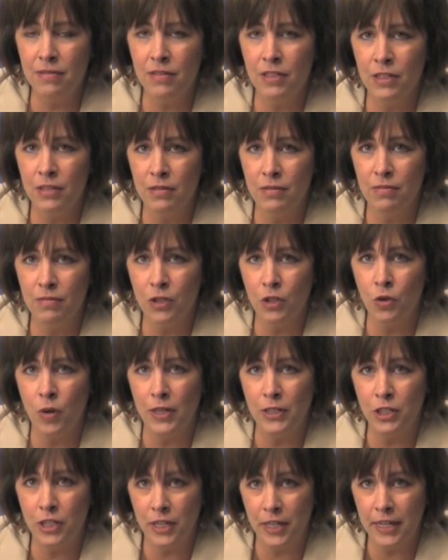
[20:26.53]
the
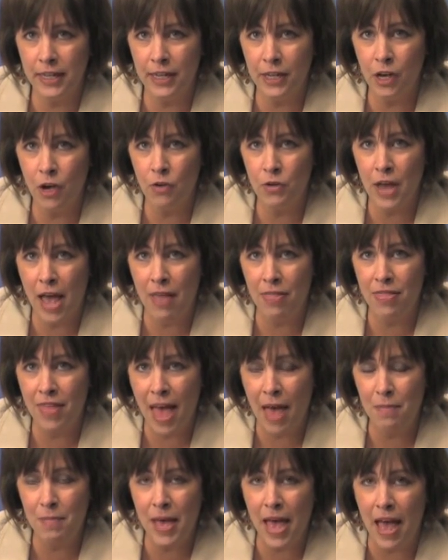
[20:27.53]
questioning can go down
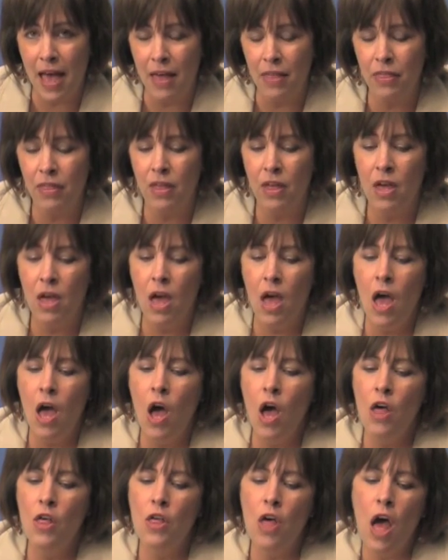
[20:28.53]
that path.
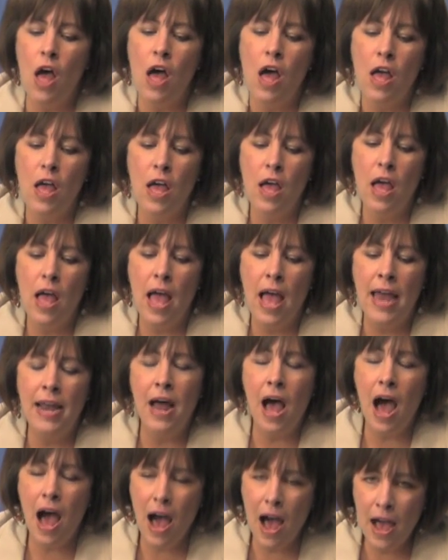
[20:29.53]
At
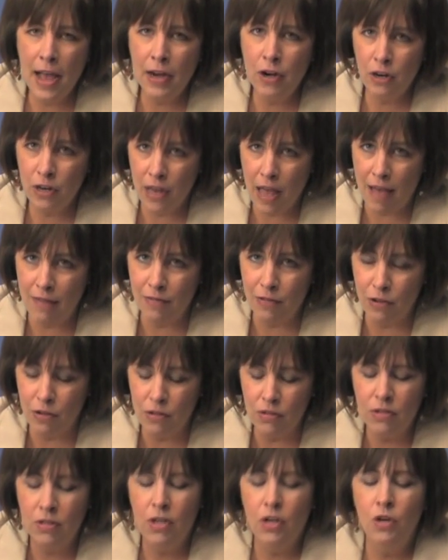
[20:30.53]
a higher
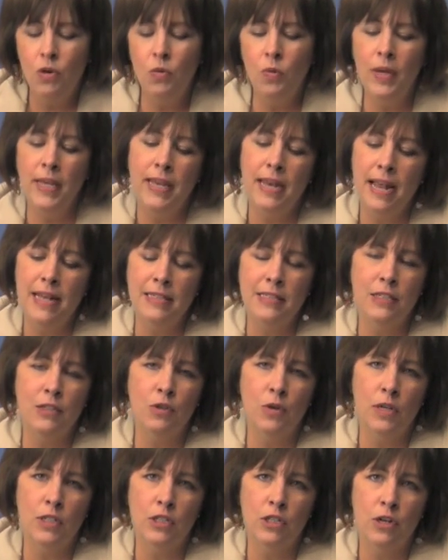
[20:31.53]
level, we can ask
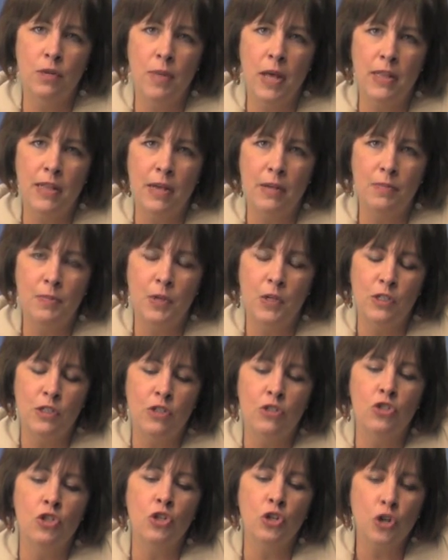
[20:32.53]
a question about that
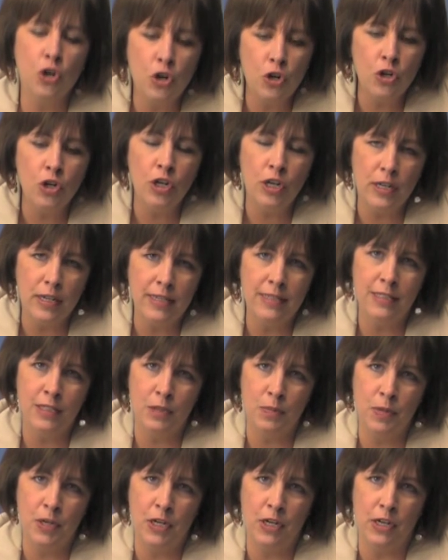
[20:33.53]
person's current
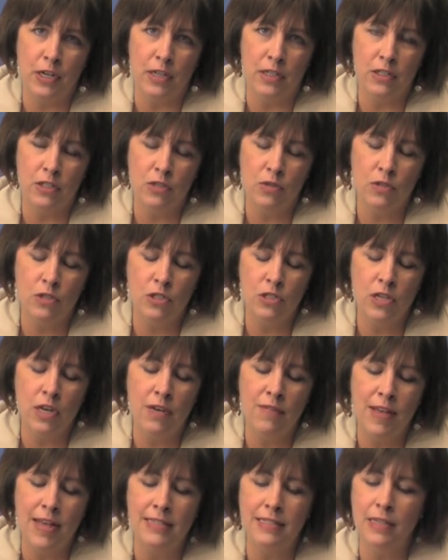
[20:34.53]
experience. So
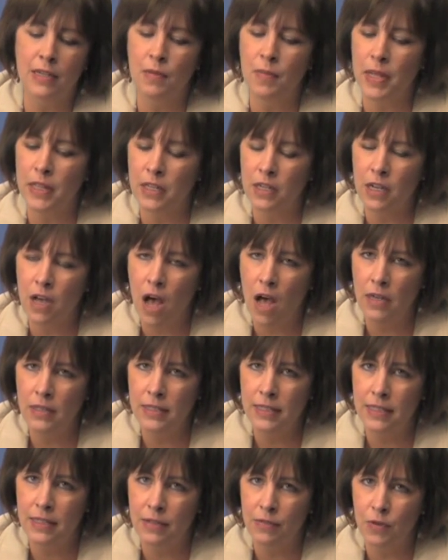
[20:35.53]
instead of asking about the
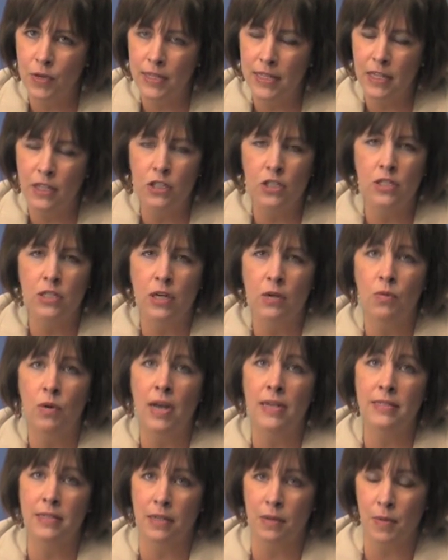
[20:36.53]
content of what they just said,
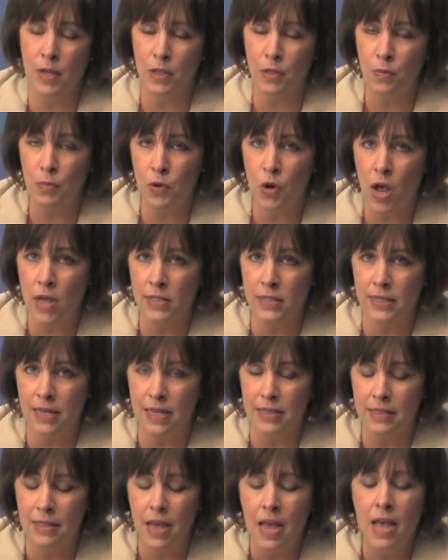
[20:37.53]
we're asking about the
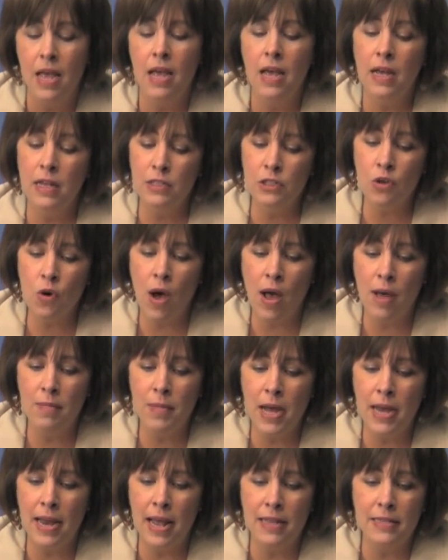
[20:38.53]
process. And so I
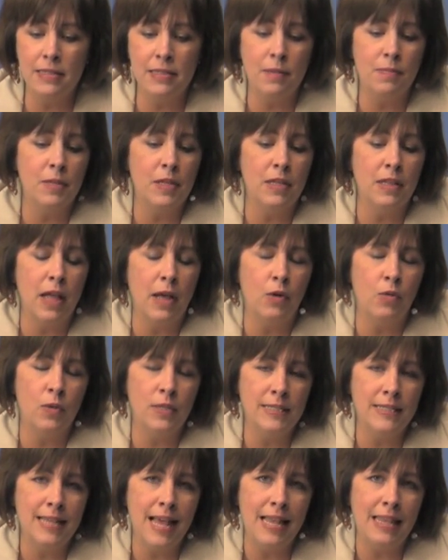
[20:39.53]
might ask something like,
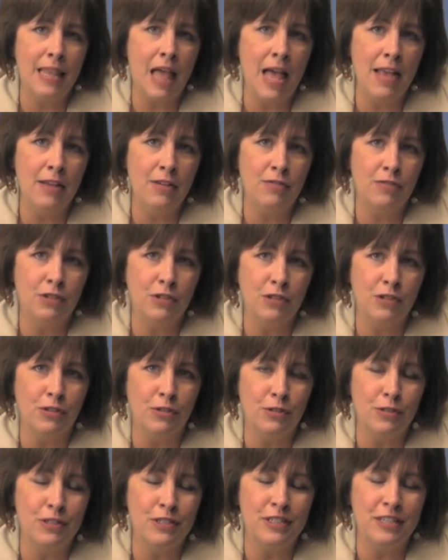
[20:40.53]
what's that like for
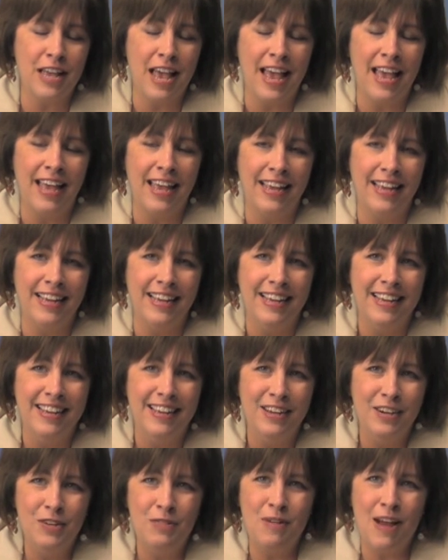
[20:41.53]
you to say
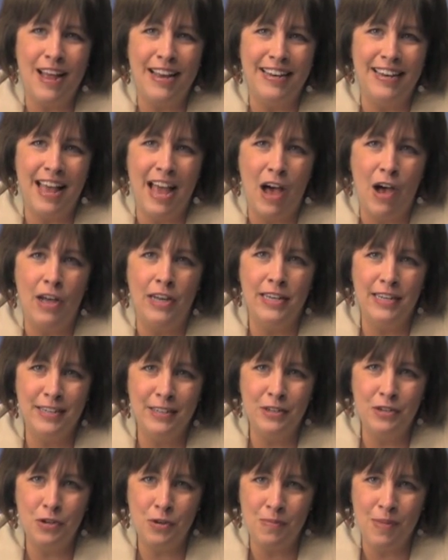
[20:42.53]
right now, I
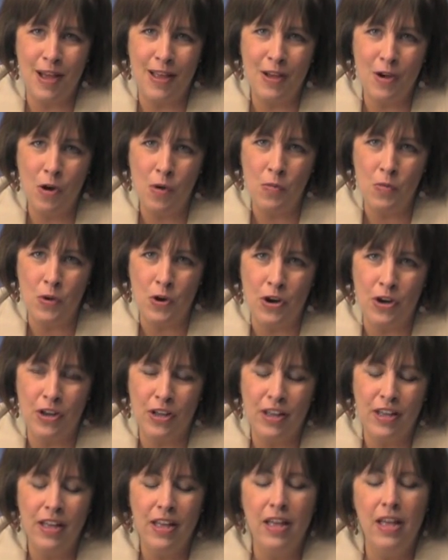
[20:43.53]
didn't do my
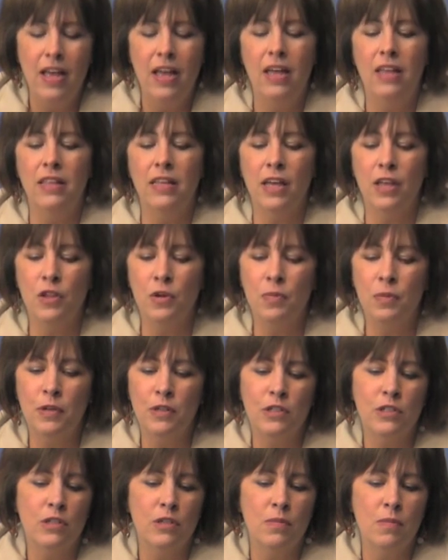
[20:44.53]
homework? And the other
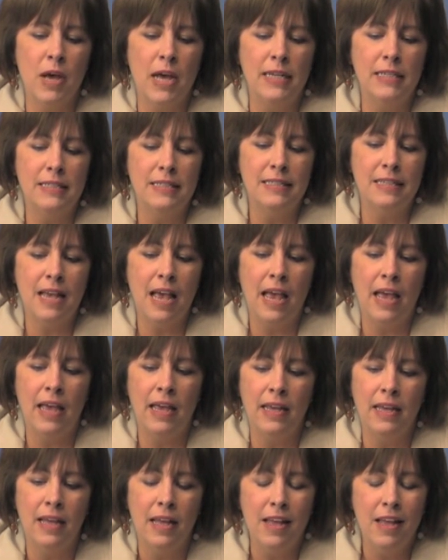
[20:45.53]
person might
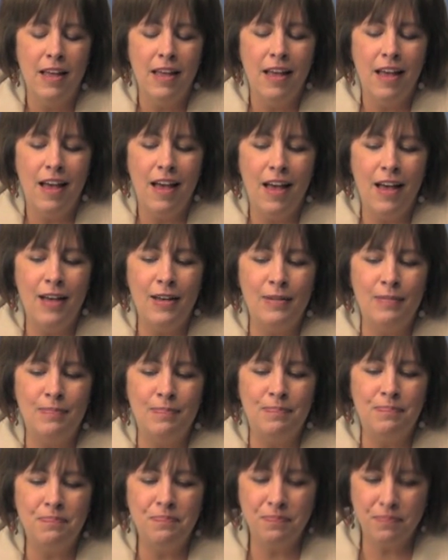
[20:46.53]
say,
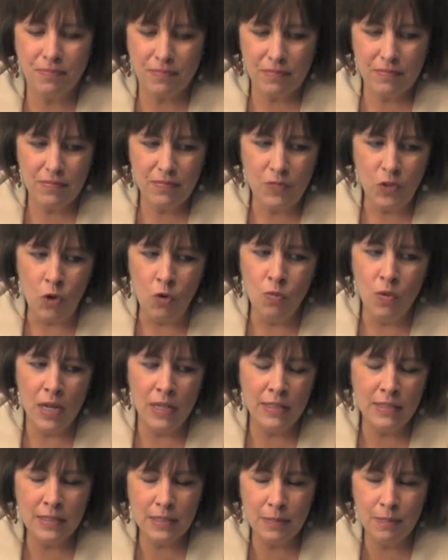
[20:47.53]

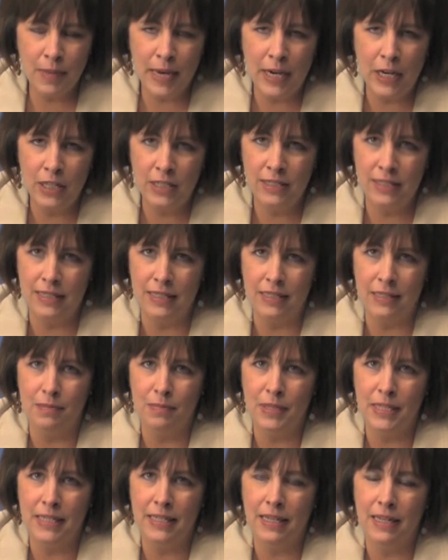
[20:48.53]
well, it's
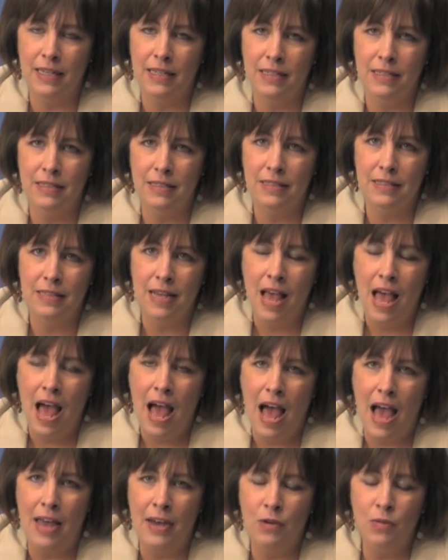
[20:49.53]
embarrassing because
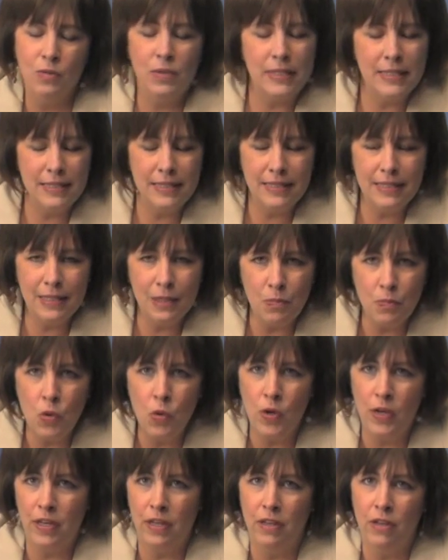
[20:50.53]
I don't want to
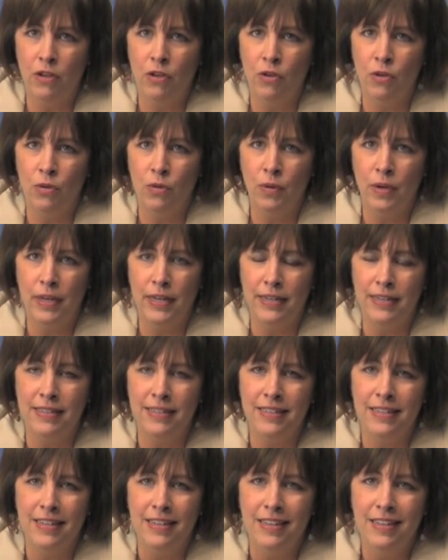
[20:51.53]
disappoint you,
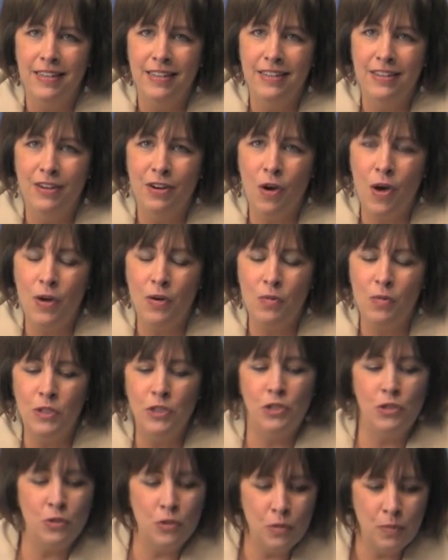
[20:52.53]
and I don't
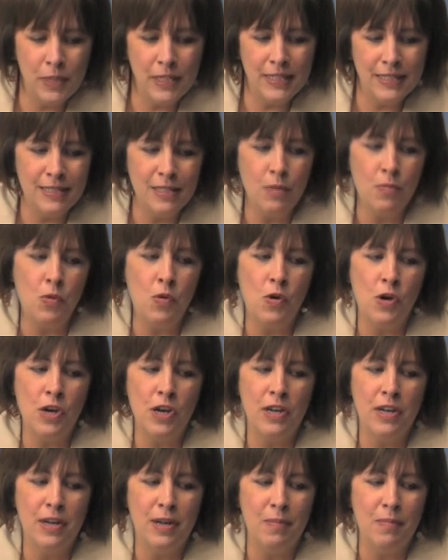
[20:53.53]
want you to be
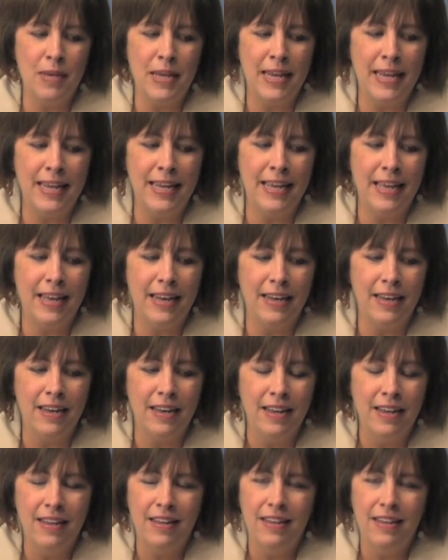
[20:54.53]
disappointed in me, and